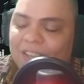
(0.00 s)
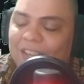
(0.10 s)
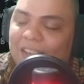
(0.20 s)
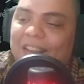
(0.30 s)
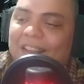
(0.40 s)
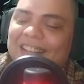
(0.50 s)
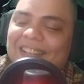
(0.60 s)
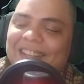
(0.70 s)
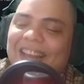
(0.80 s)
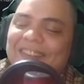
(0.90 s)

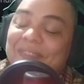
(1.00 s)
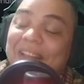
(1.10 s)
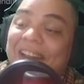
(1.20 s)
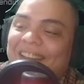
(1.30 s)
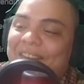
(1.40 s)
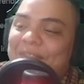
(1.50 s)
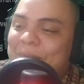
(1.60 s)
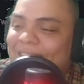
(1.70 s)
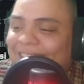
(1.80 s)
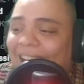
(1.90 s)
the
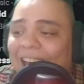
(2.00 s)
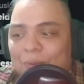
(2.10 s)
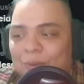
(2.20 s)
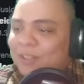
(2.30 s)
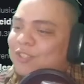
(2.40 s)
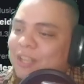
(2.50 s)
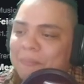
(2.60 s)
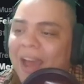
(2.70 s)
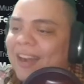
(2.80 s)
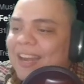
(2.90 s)
reveal card, but it doesn't matter.